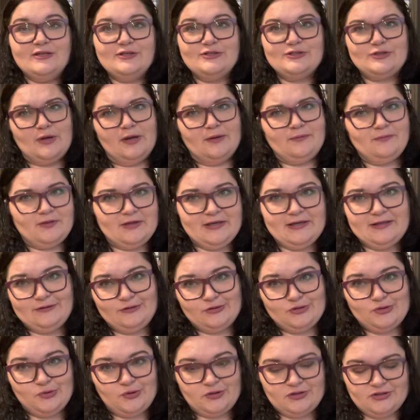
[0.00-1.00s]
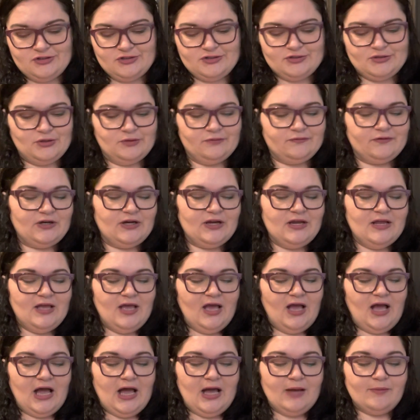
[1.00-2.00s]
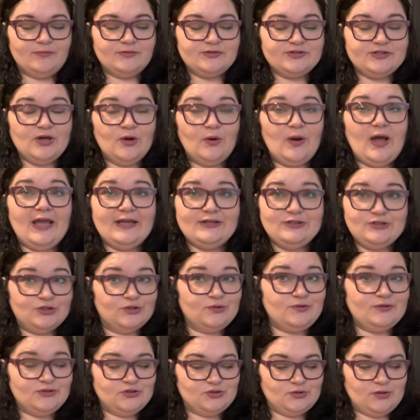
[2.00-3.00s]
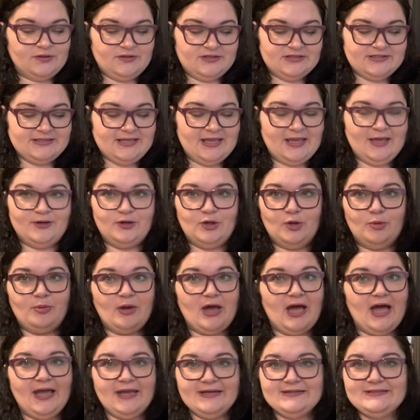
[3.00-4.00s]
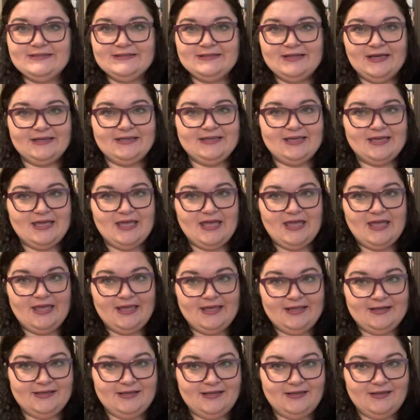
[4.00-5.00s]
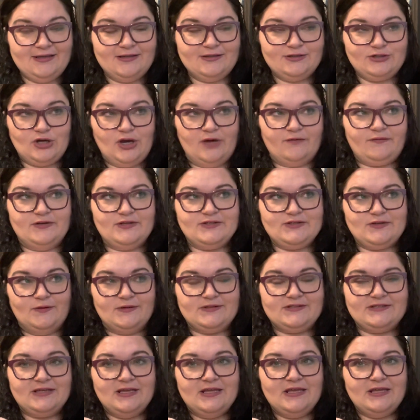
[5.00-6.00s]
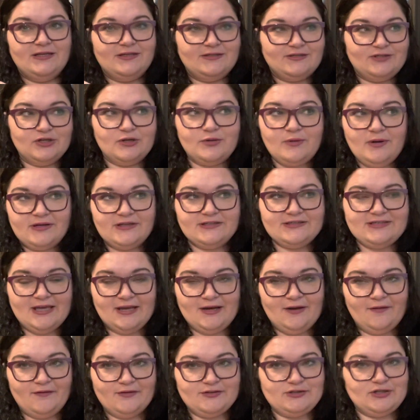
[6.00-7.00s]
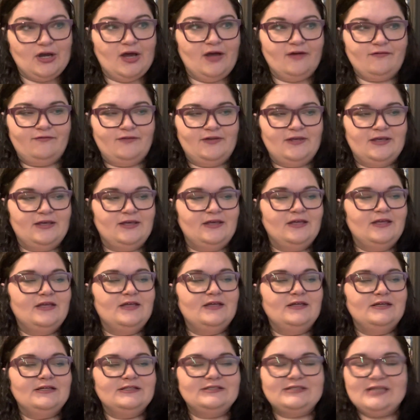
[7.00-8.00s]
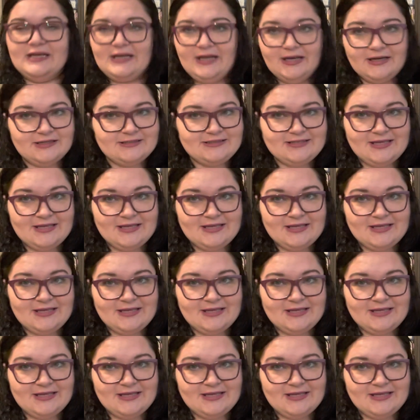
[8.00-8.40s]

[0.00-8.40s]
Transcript: So I'm thinking the shortage is over. Um, so I do enjoy this candle, but I did not get any toffee. So it's 0 out of 10 on the toffee. 10 out of